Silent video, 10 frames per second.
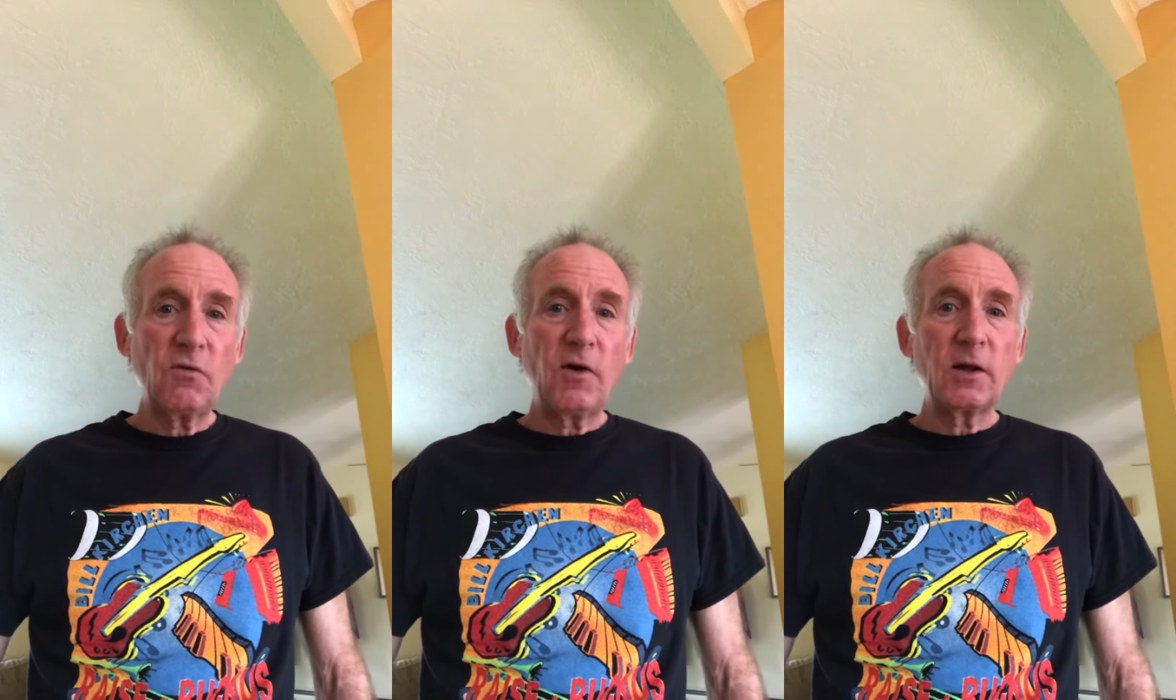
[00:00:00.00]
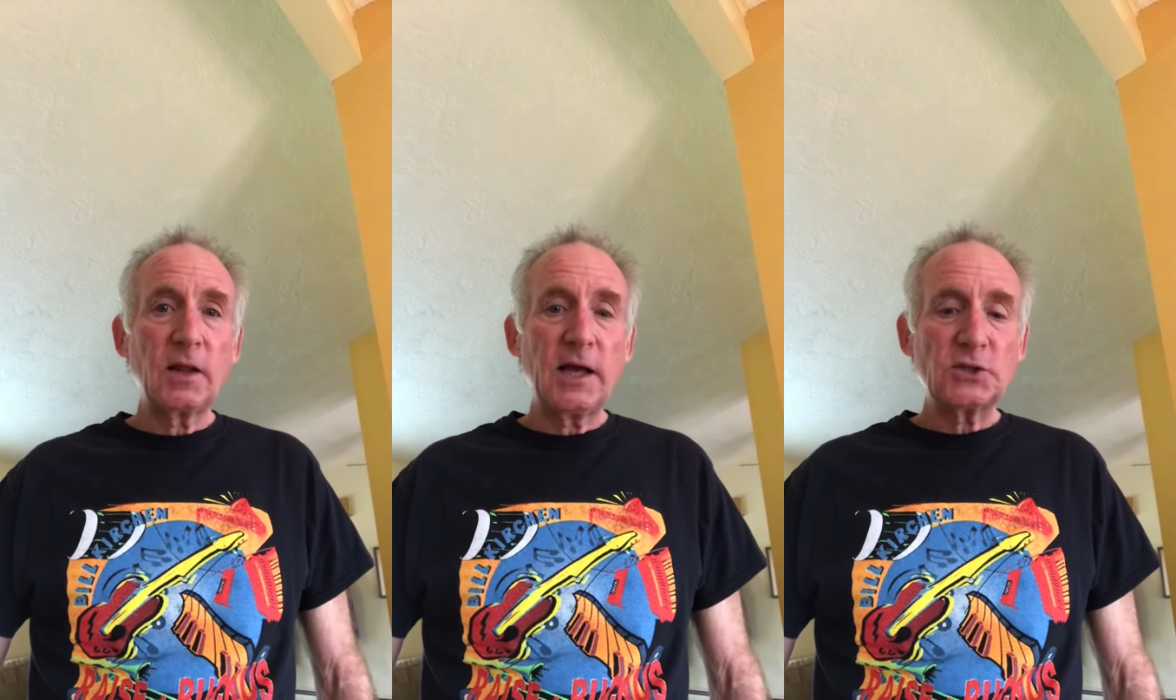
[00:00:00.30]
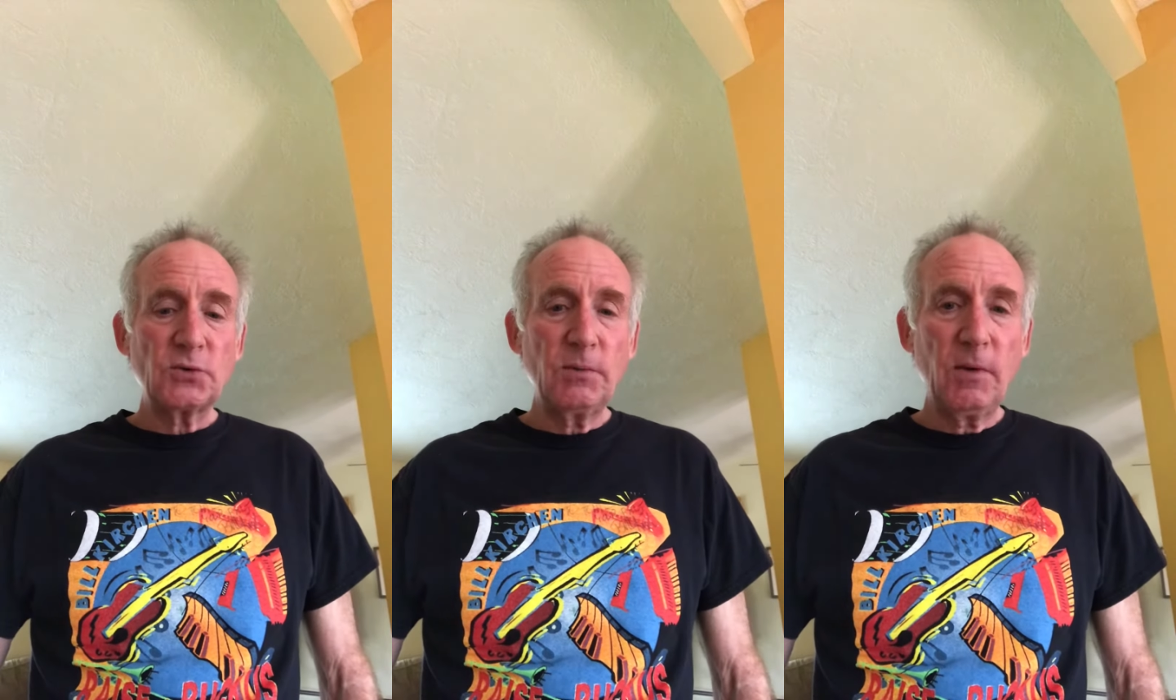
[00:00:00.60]
far in the
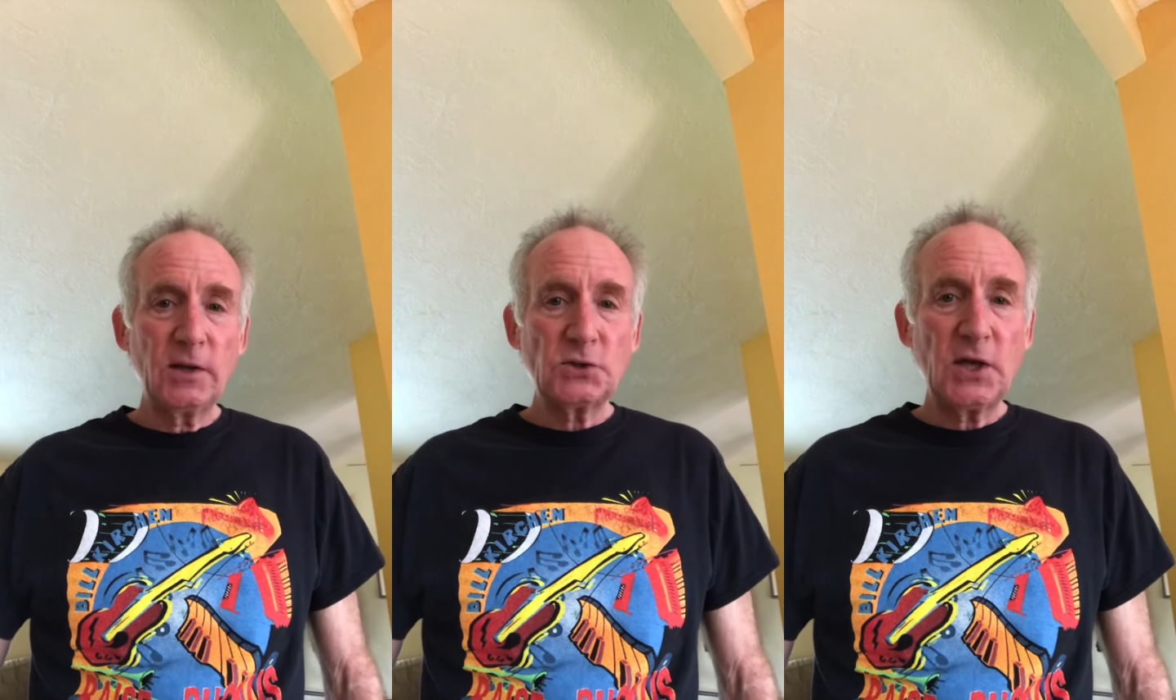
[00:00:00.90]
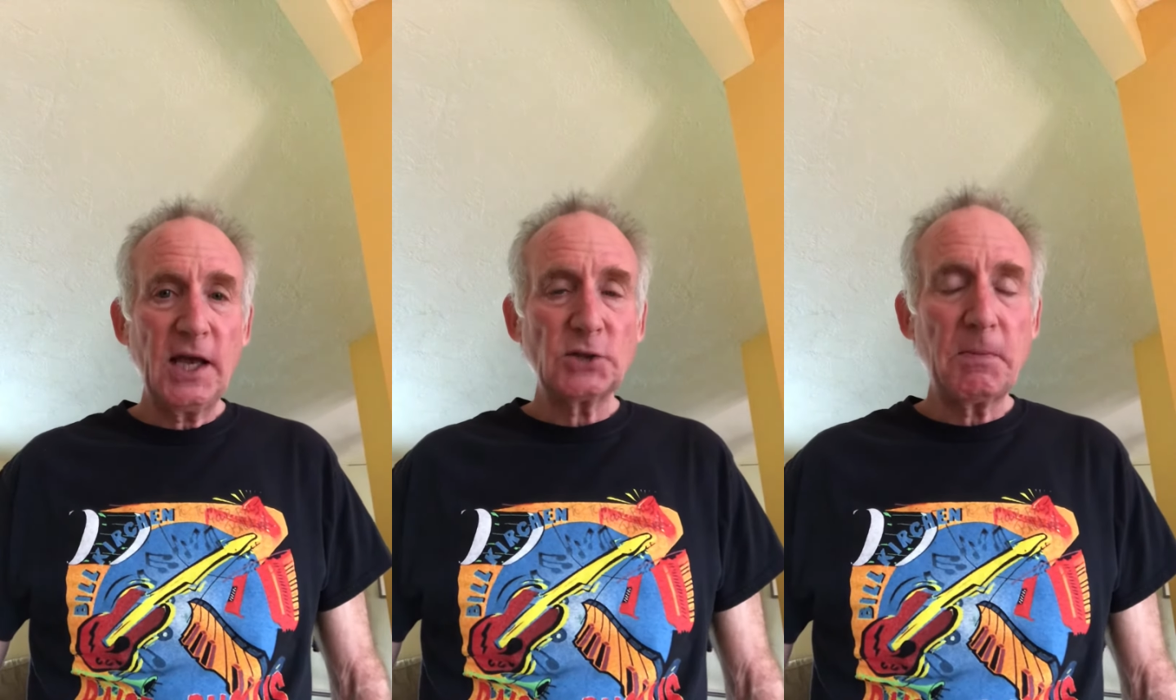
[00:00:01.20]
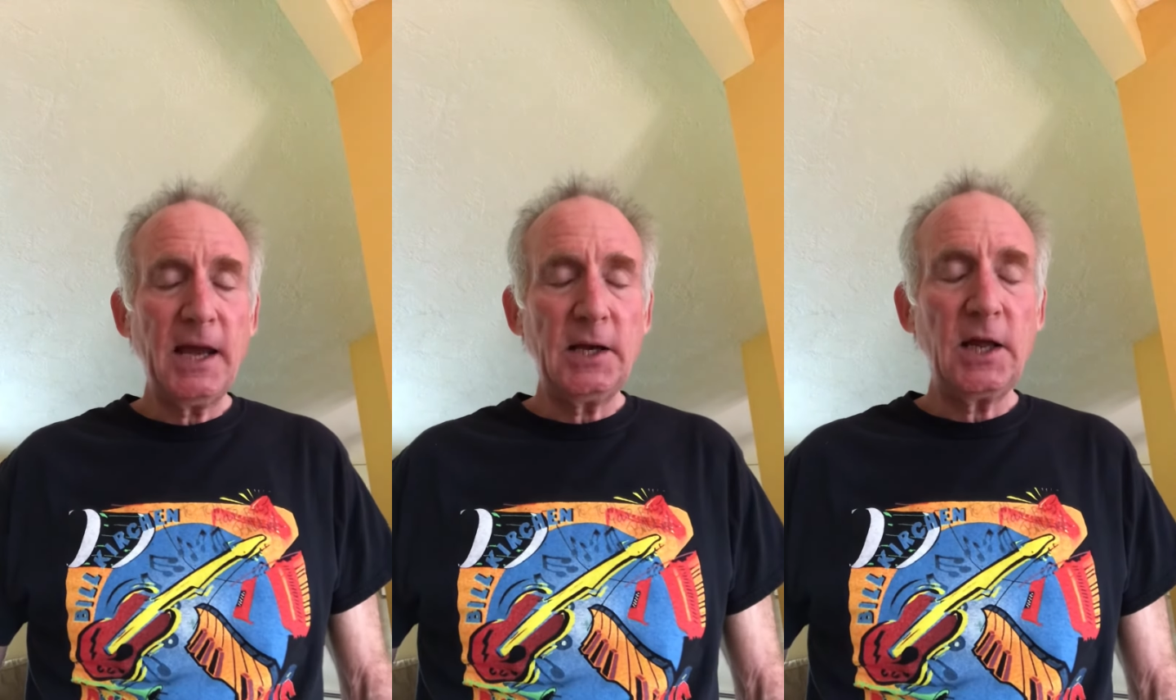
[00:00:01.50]
last 3 months has
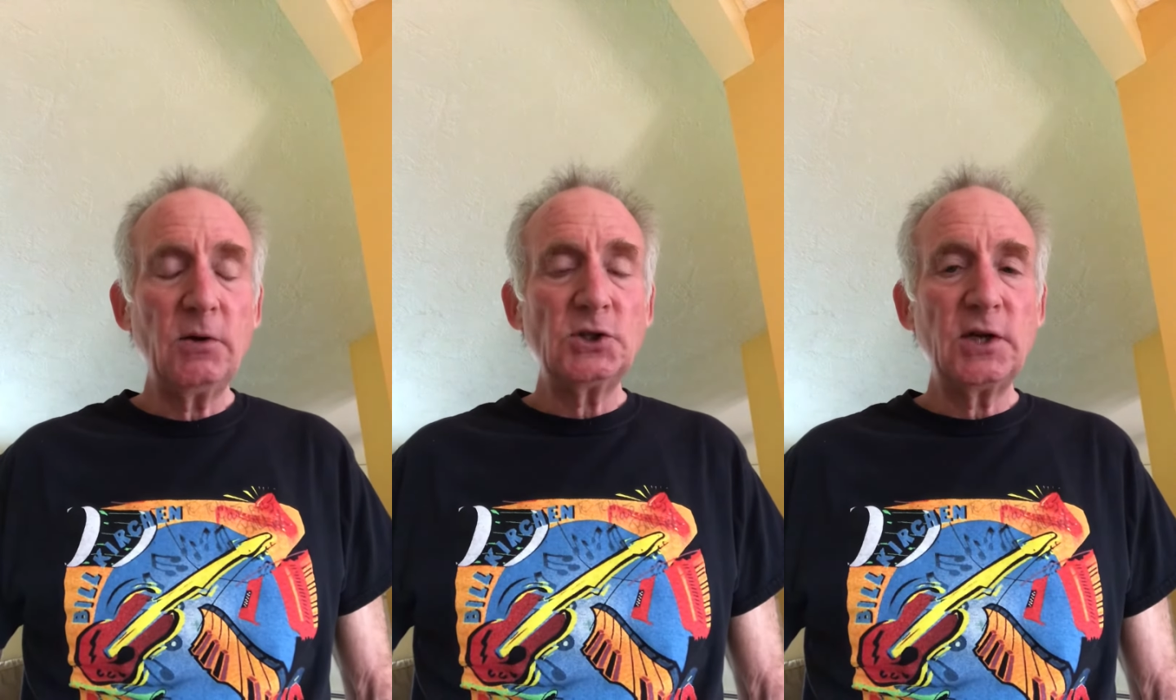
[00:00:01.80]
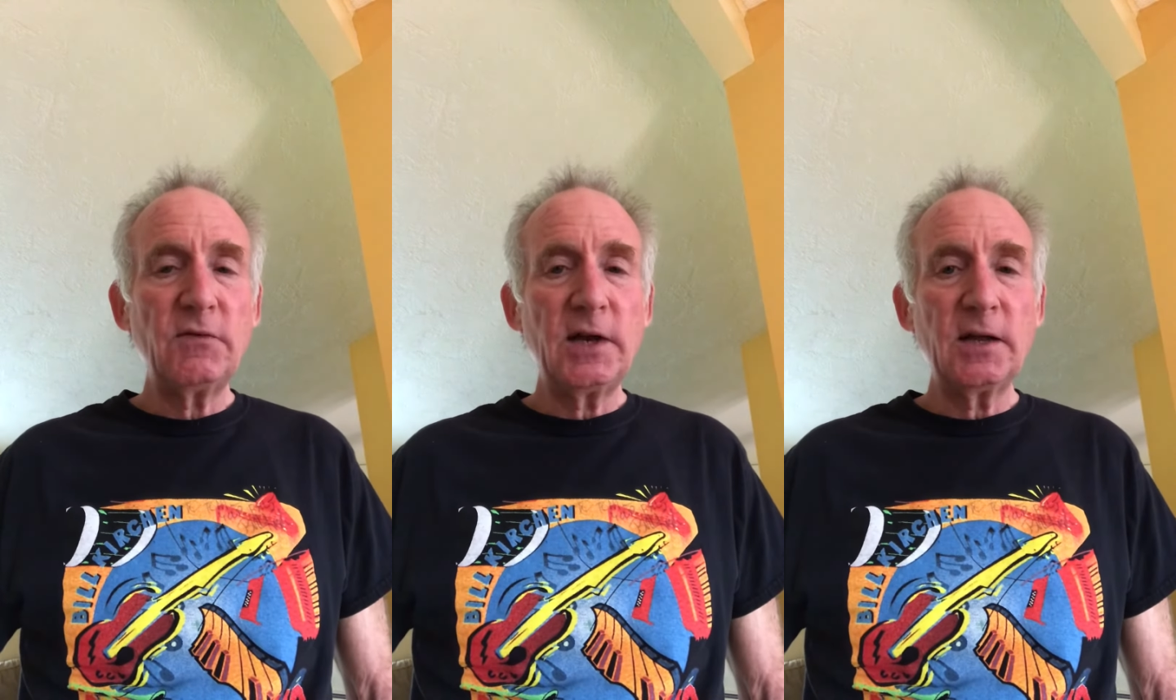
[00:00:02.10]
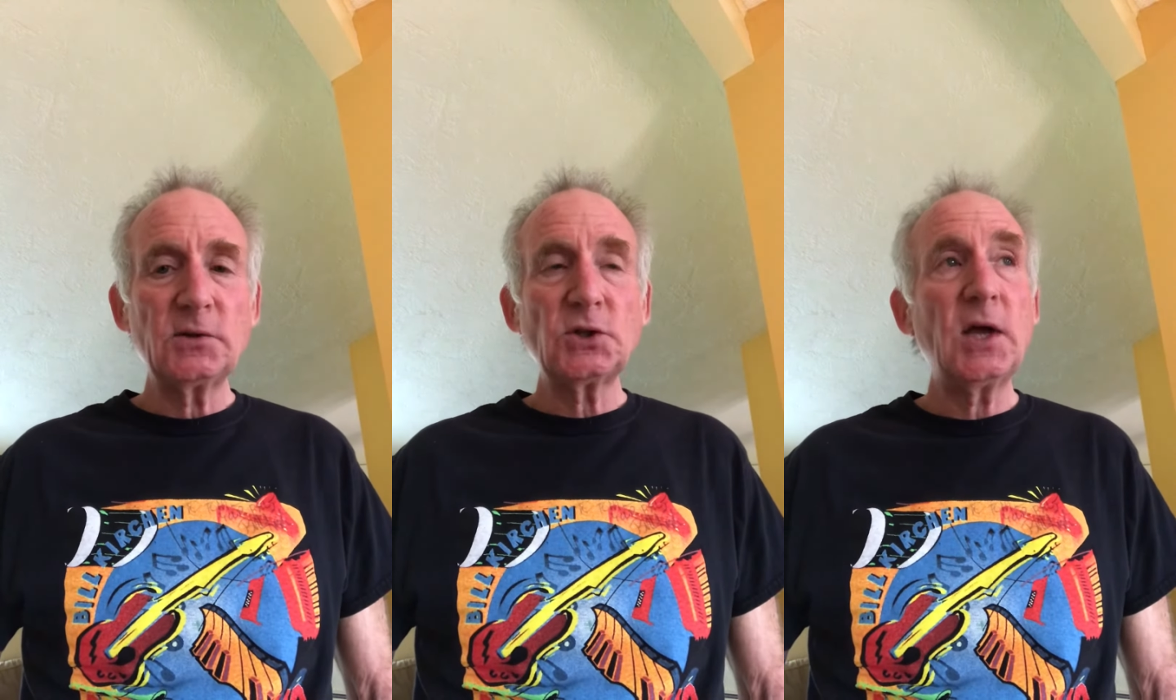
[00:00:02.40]
paid huge
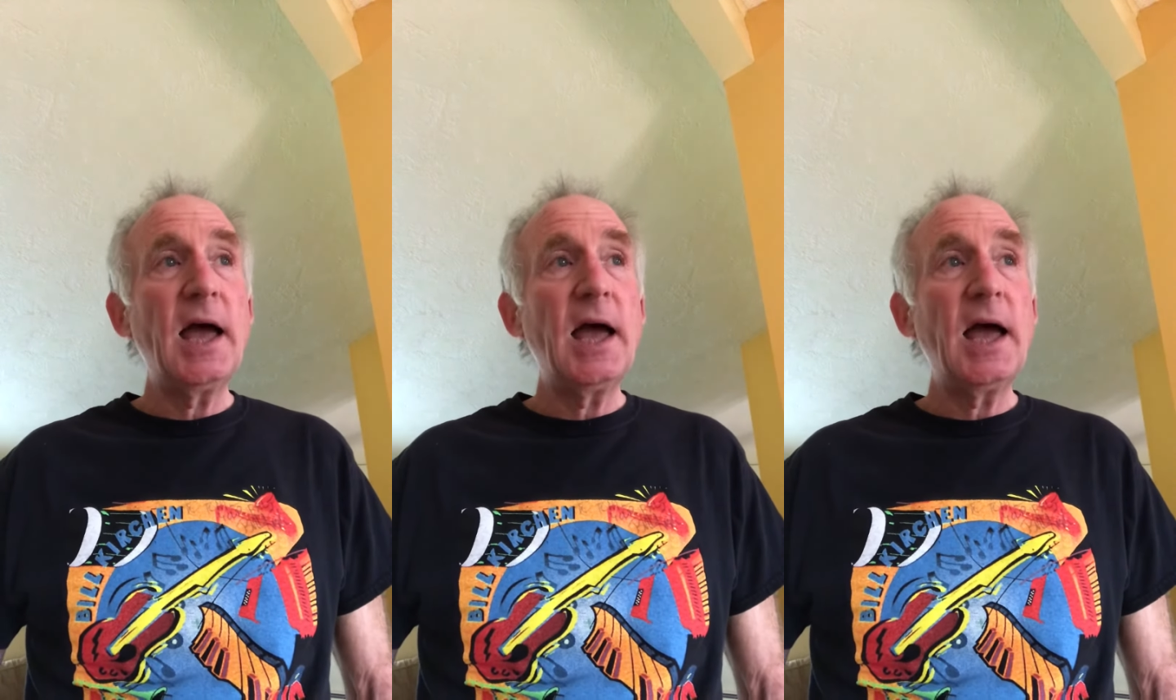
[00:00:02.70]
dividends.